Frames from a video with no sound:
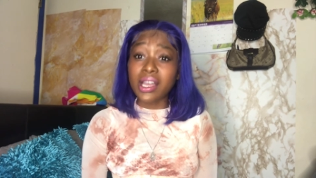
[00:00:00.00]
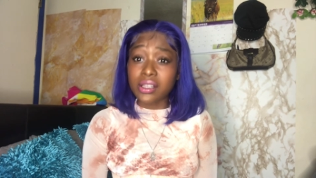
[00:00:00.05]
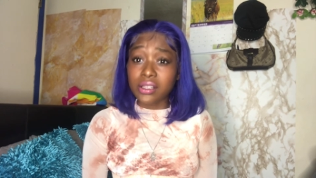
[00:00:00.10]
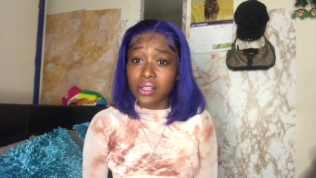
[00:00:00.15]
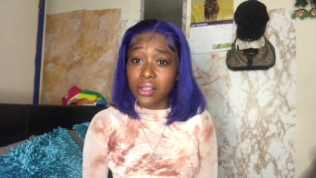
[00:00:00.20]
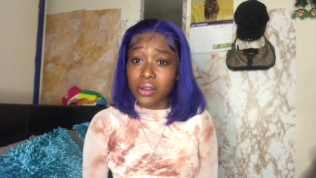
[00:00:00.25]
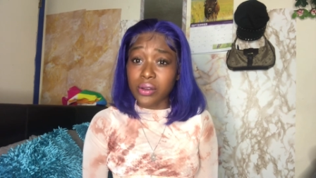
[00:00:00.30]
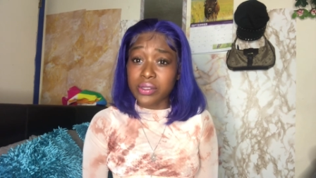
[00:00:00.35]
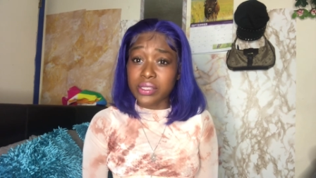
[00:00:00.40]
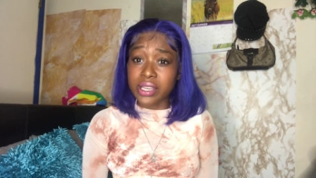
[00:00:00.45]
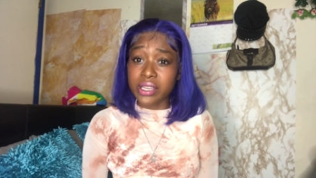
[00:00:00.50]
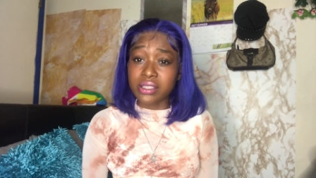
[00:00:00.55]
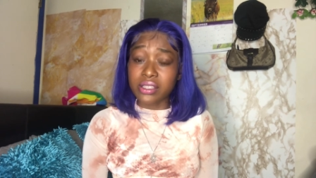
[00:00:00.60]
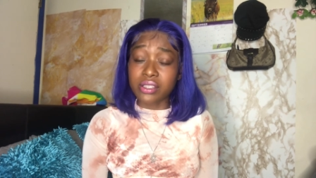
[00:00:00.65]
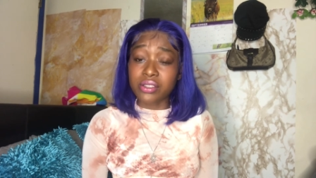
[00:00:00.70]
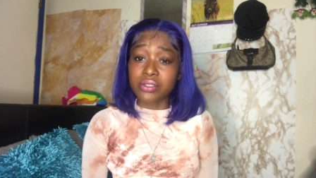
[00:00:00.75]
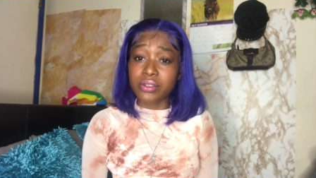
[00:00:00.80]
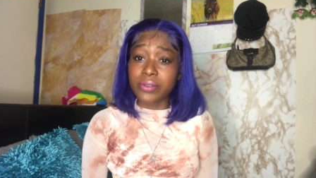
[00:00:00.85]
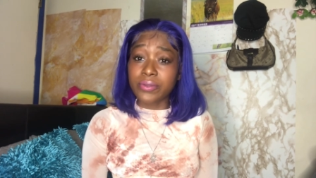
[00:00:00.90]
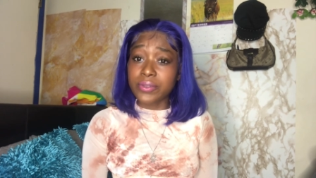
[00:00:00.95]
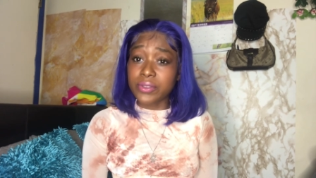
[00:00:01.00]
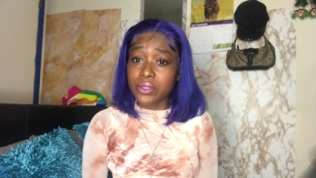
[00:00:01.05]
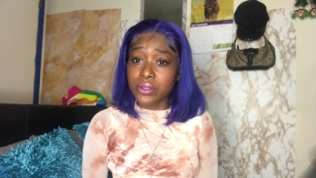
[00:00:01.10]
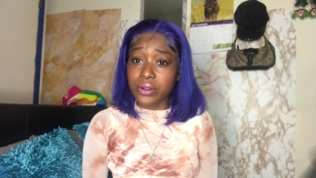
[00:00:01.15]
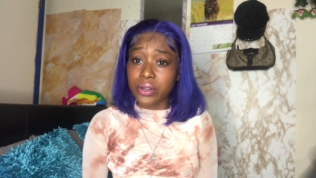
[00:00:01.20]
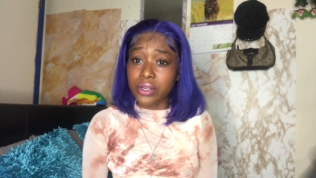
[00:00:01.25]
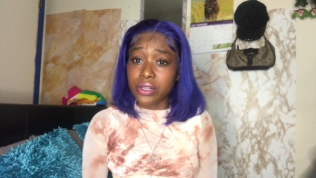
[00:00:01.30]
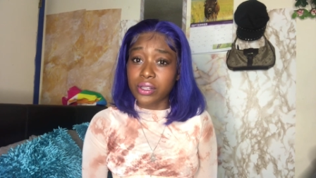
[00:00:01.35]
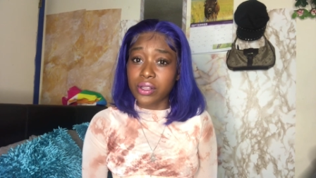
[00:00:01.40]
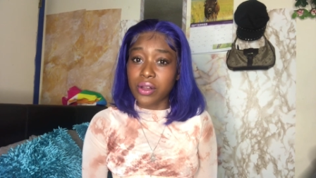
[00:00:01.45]
clothes like the thrift
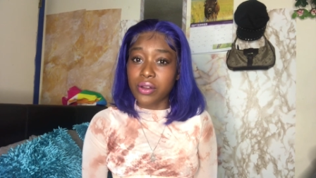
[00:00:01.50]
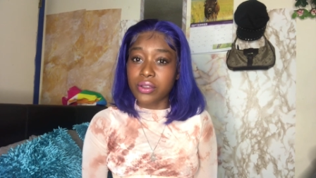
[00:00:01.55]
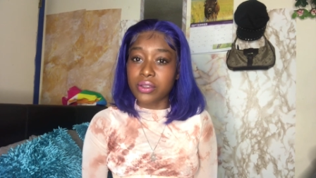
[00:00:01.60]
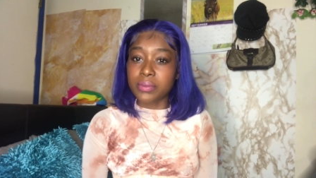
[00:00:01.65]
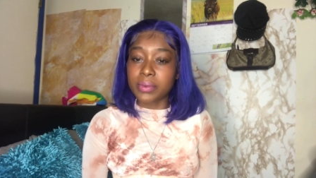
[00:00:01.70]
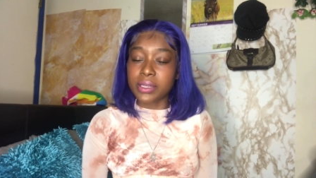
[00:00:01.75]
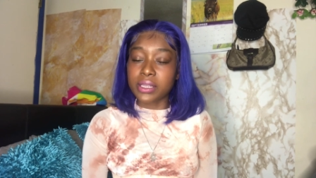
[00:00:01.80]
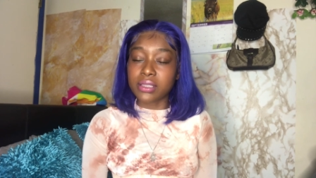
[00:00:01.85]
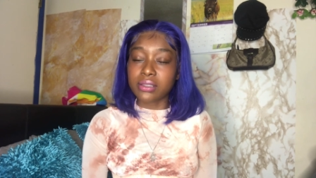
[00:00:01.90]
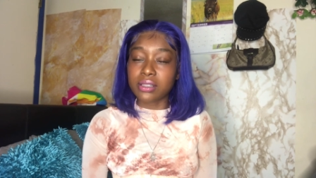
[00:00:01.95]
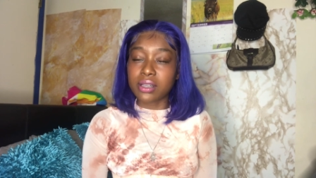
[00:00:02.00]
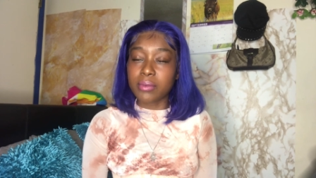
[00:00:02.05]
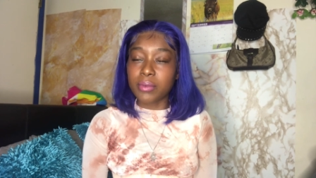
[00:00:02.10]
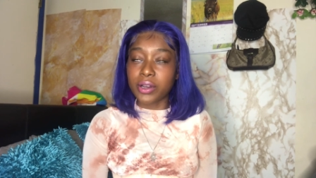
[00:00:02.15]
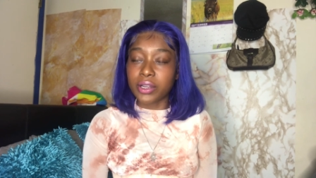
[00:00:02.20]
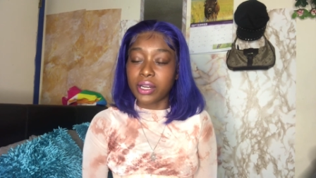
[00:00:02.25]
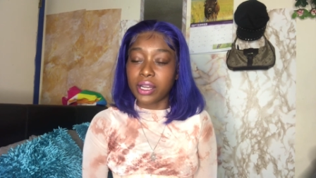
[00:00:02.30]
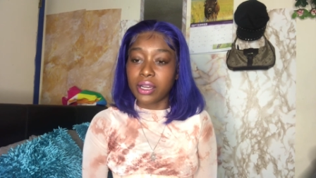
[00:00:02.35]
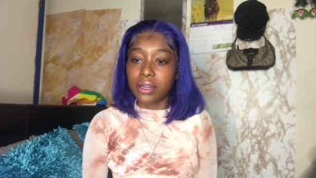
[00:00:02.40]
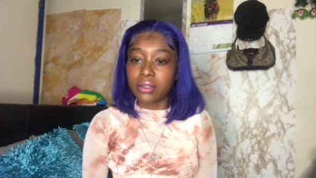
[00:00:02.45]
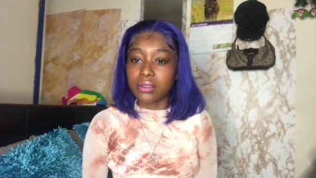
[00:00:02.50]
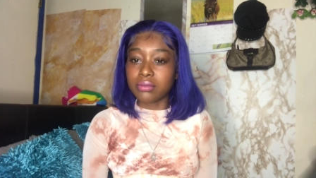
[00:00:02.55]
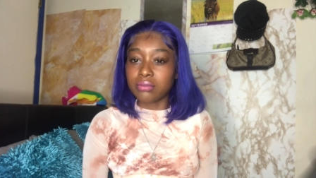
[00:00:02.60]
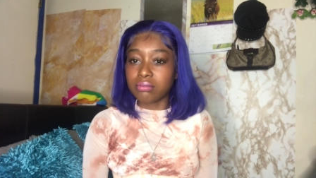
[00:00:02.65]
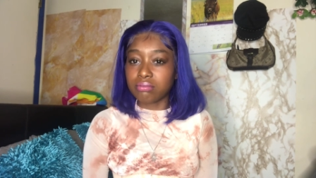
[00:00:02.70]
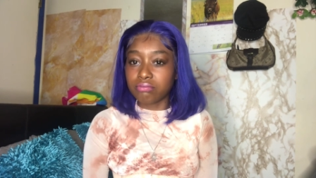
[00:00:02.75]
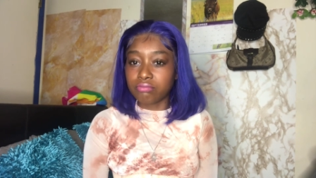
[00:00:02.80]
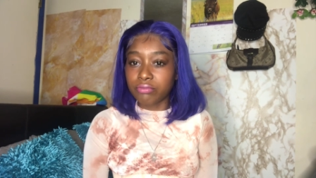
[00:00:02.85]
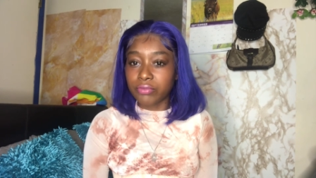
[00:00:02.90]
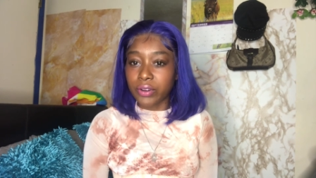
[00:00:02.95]
store clothes, but come on out
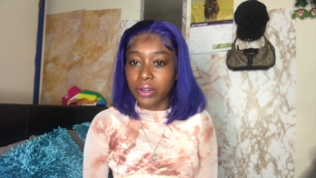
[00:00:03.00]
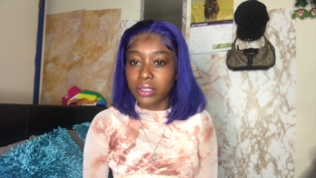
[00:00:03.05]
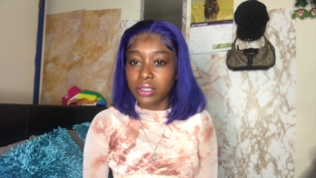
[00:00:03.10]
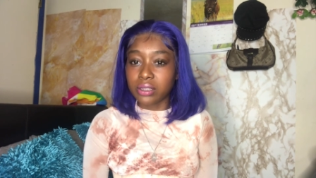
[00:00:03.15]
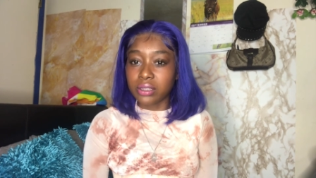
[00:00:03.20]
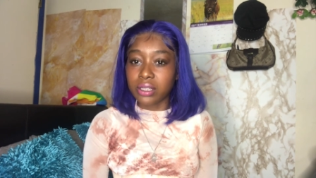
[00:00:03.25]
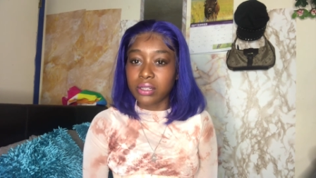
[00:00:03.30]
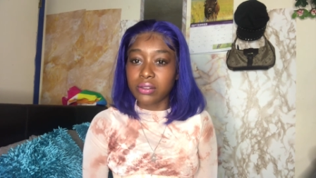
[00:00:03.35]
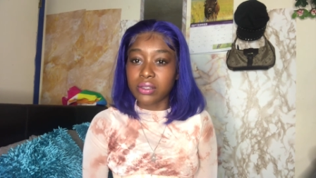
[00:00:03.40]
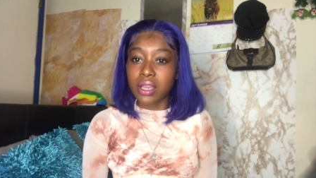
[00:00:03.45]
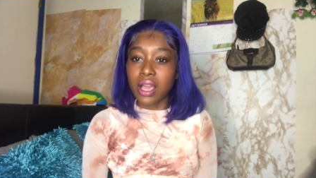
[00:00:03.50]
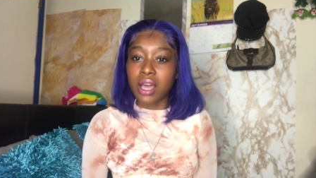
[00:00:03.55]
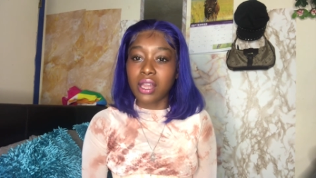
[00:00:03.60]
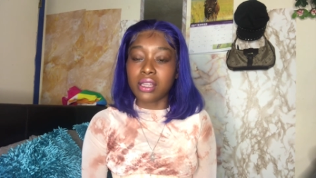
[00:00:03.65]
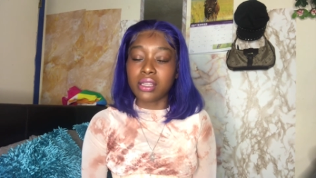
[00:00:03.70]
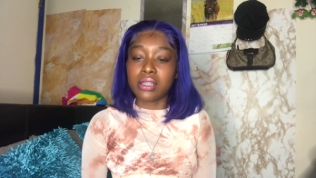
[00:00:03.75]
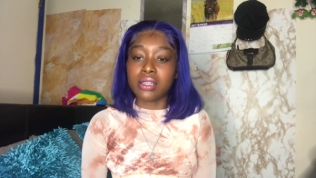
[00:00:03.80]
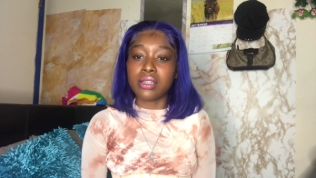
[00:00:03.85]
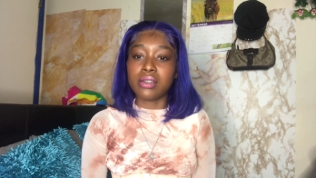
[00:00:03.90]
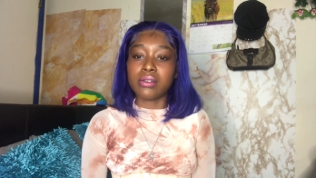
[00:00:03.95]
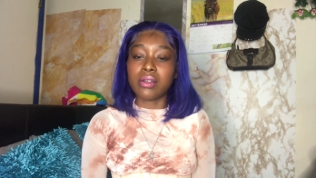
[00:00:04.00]
for Lil Yachty,